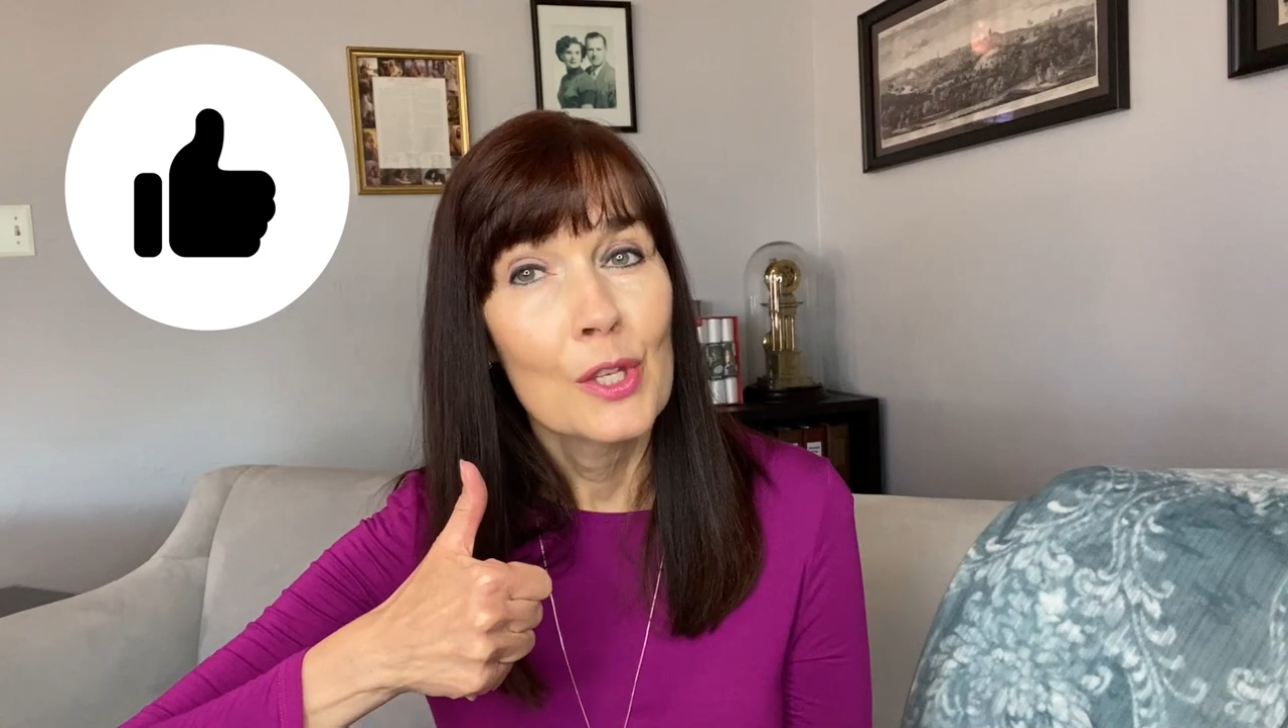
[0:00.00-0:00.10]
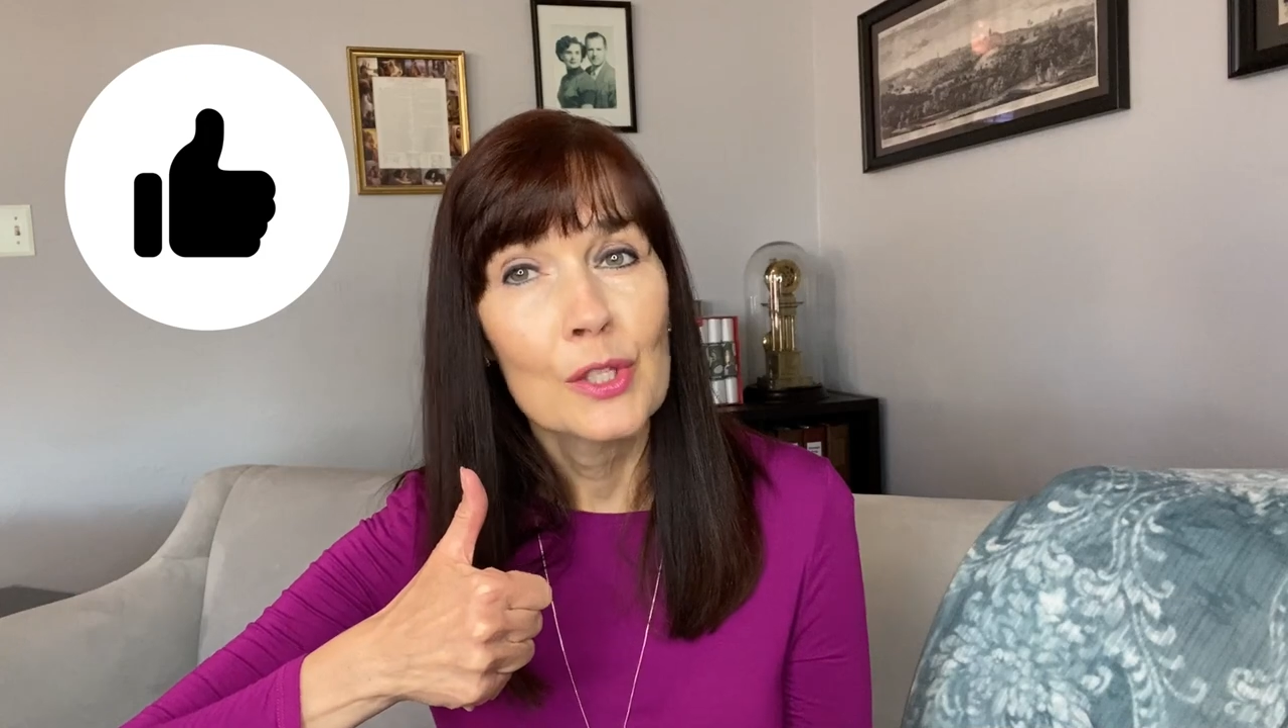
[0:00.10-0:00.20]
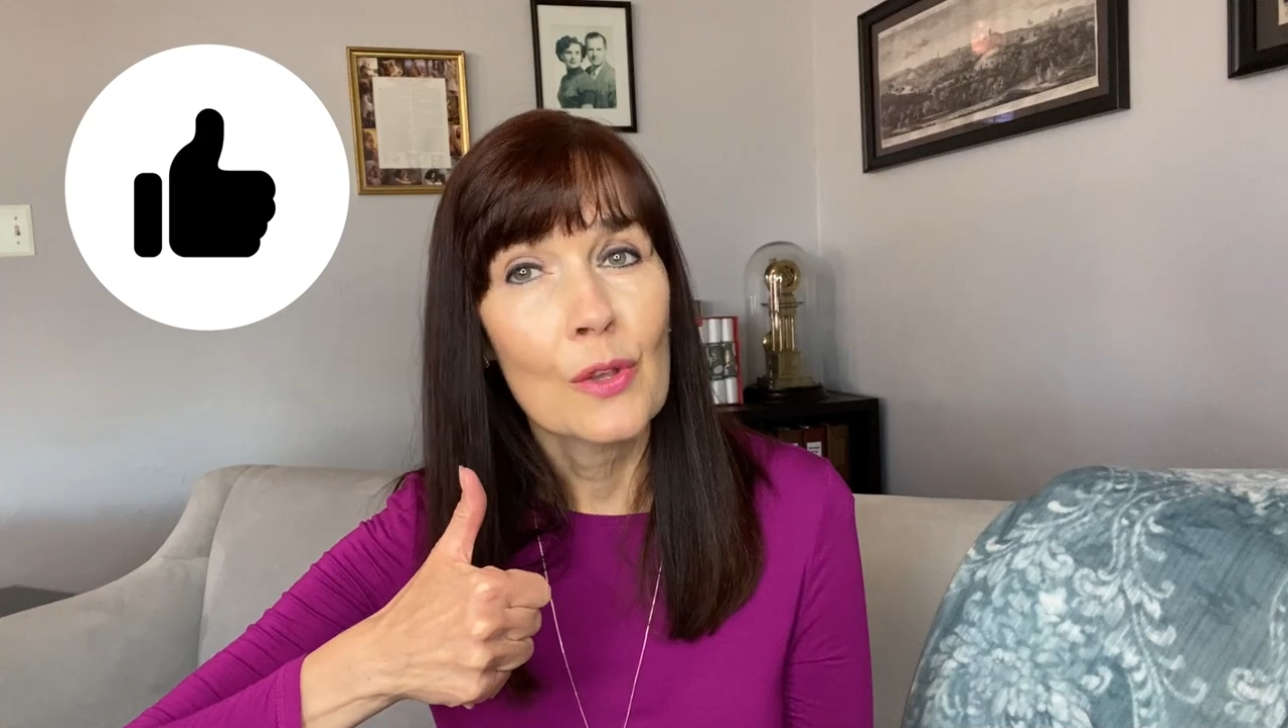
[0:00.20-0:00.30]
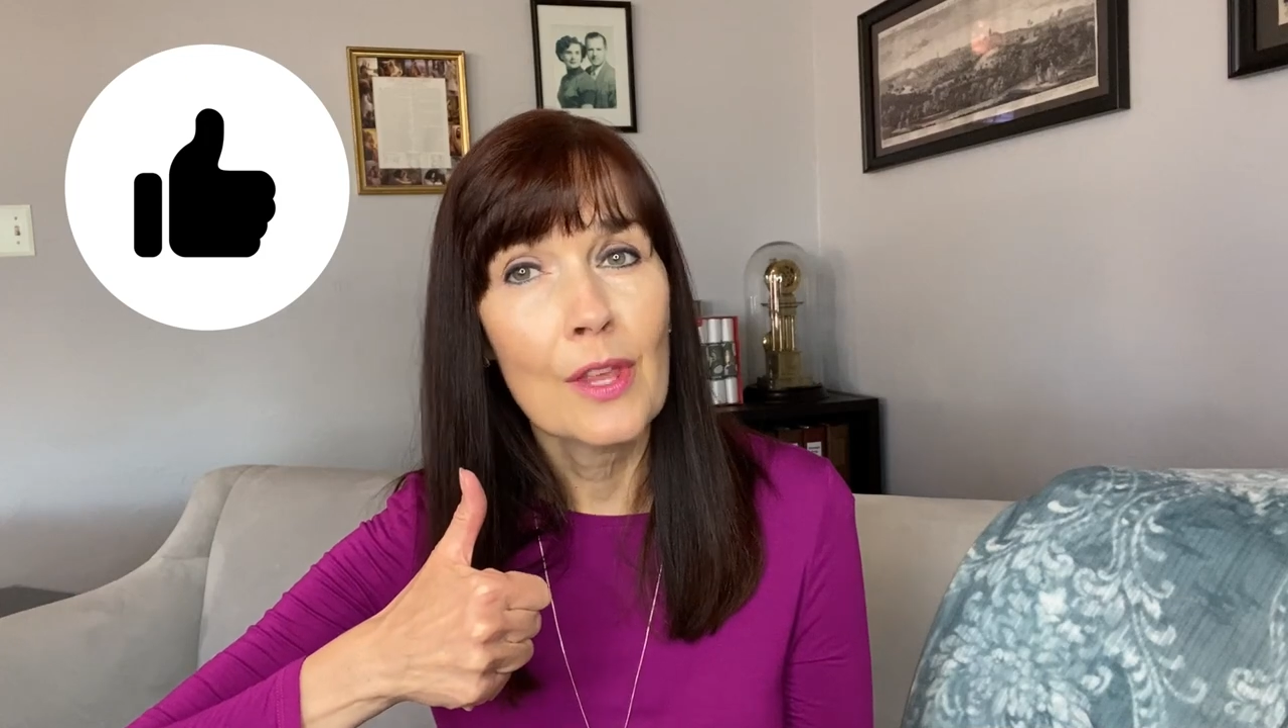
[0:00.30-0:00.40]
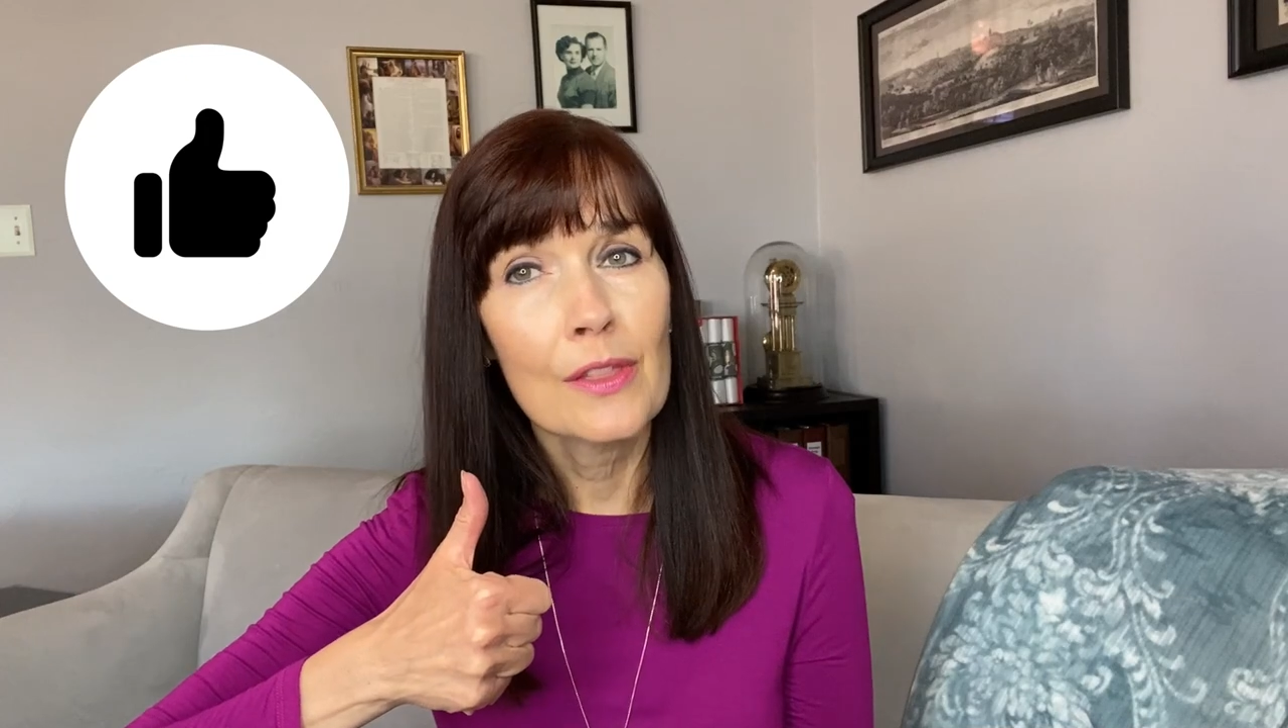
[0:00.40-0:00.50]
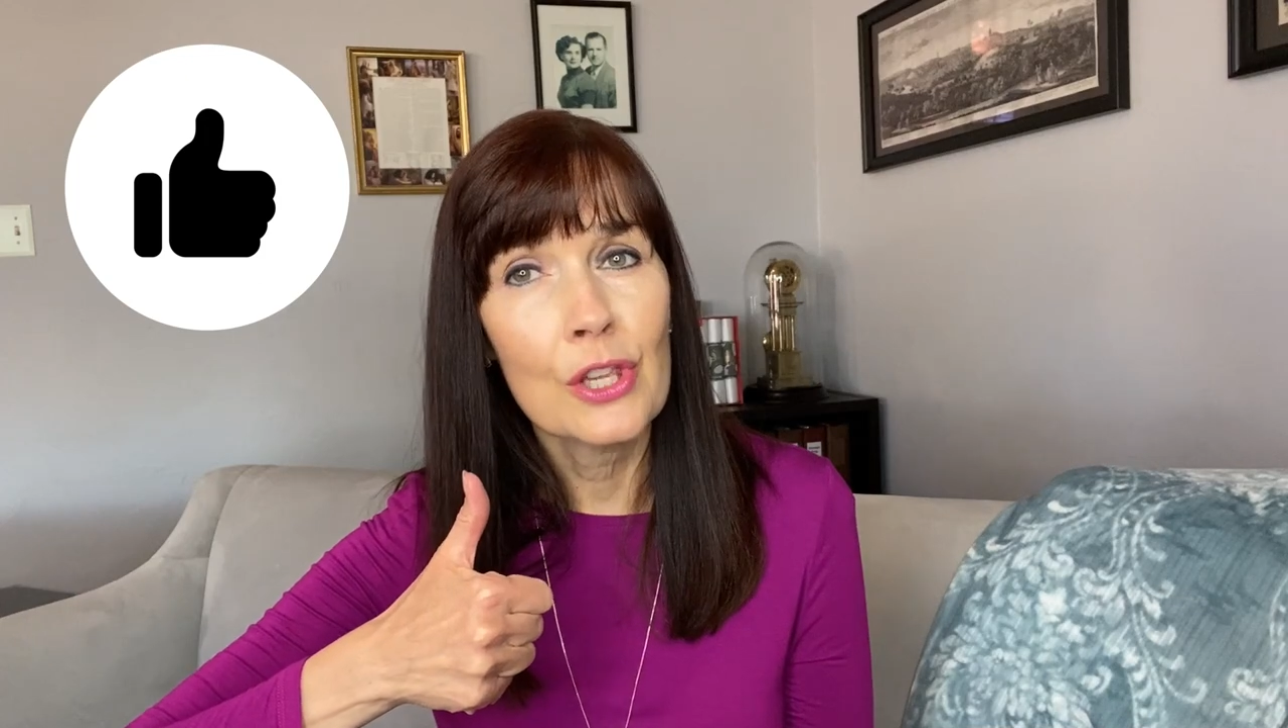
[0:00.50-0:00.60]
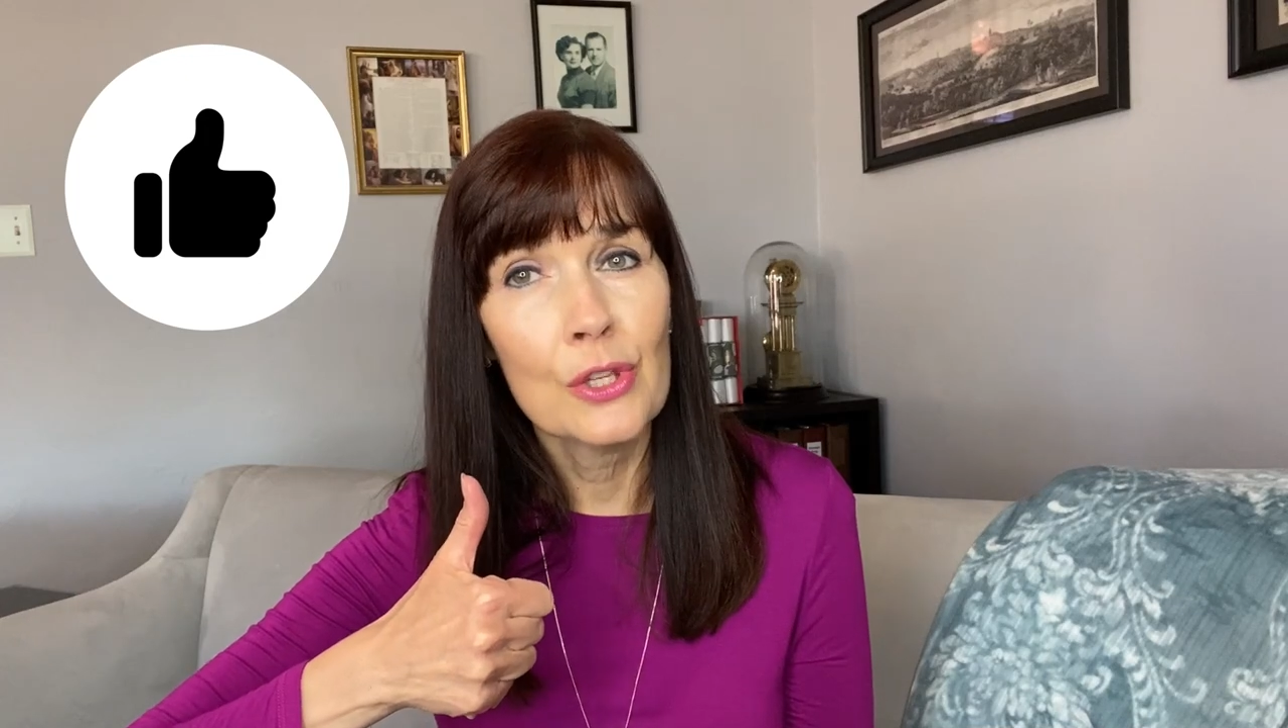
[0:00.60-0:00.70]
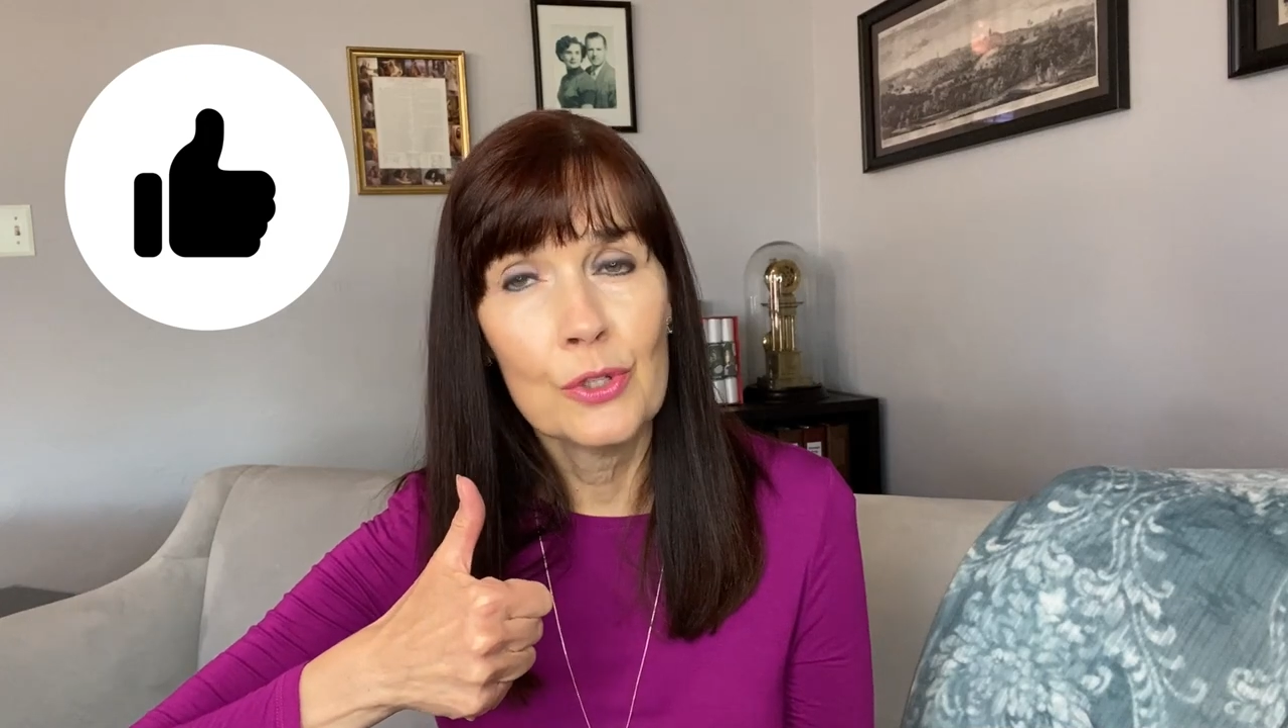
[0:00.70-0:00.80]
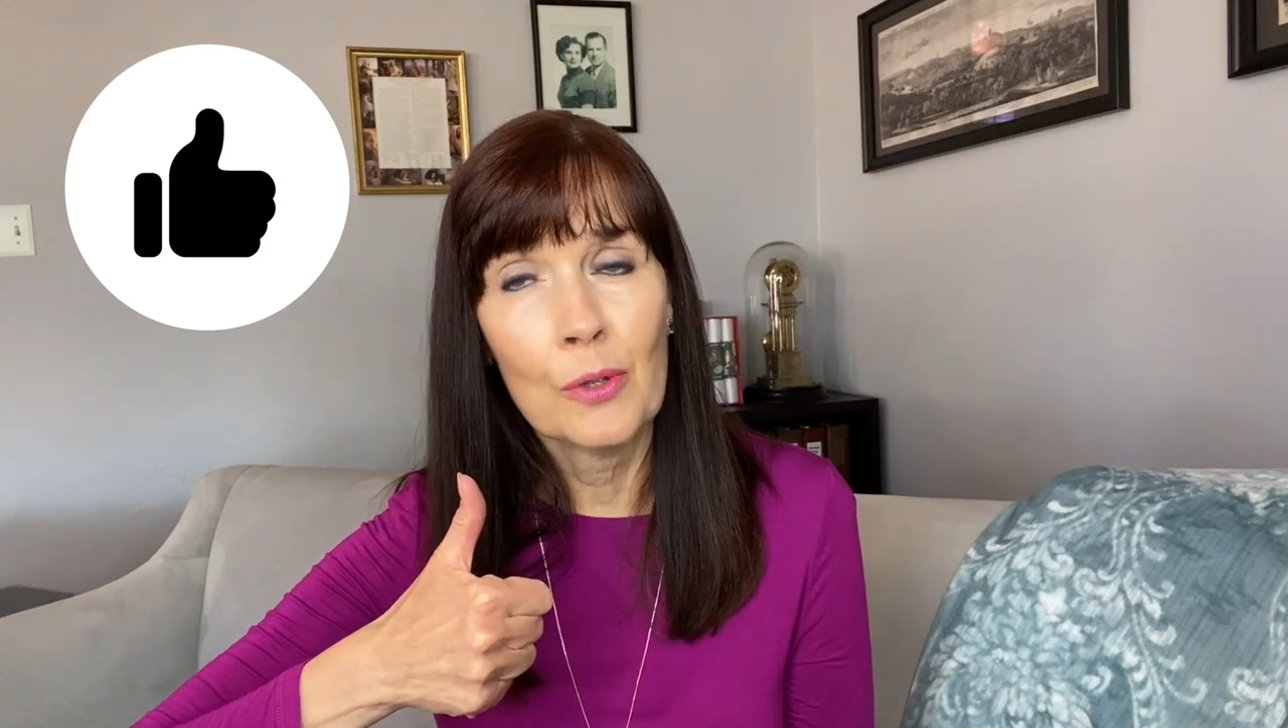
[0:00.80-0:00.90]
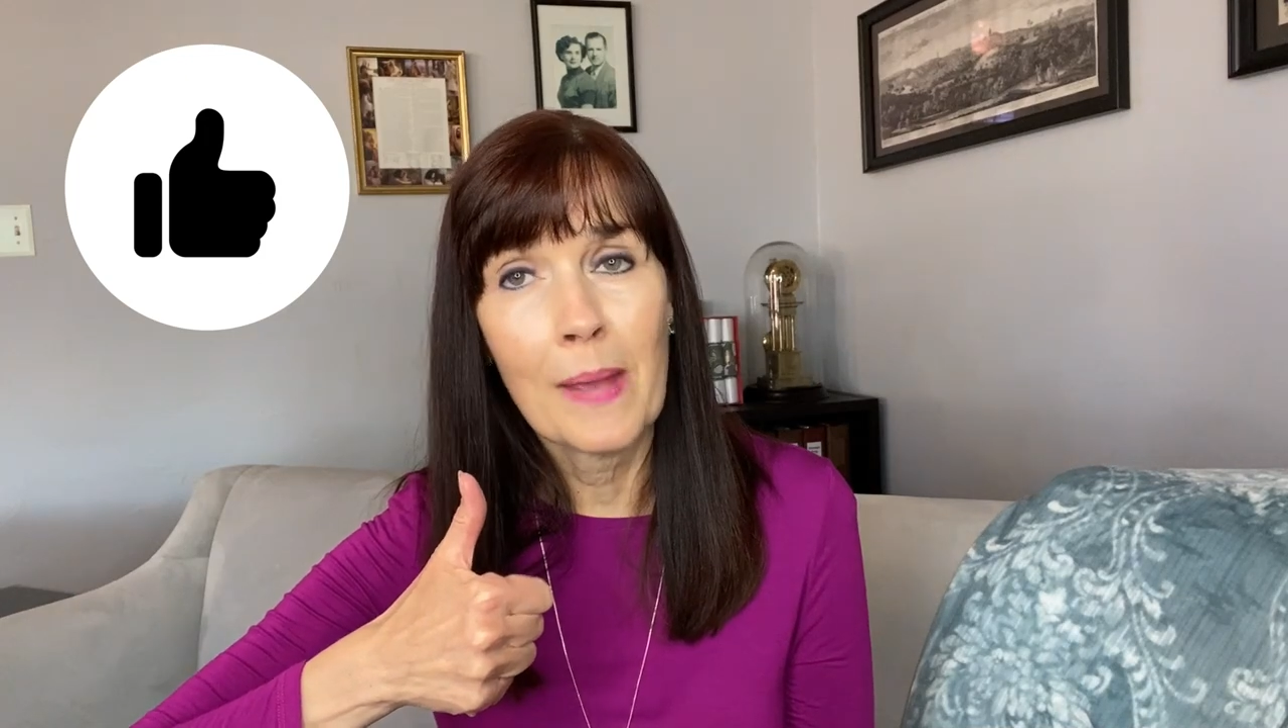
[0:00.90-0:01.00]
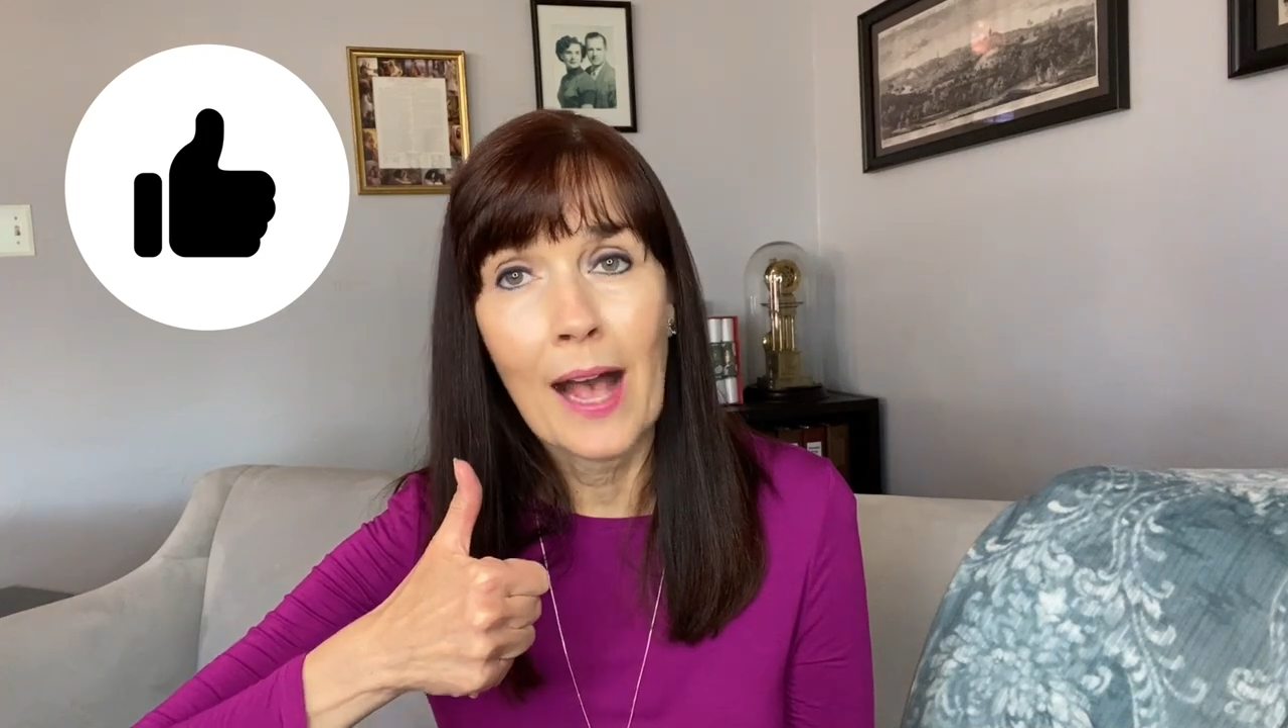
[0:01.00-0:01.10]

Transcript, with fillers: so that the YouTube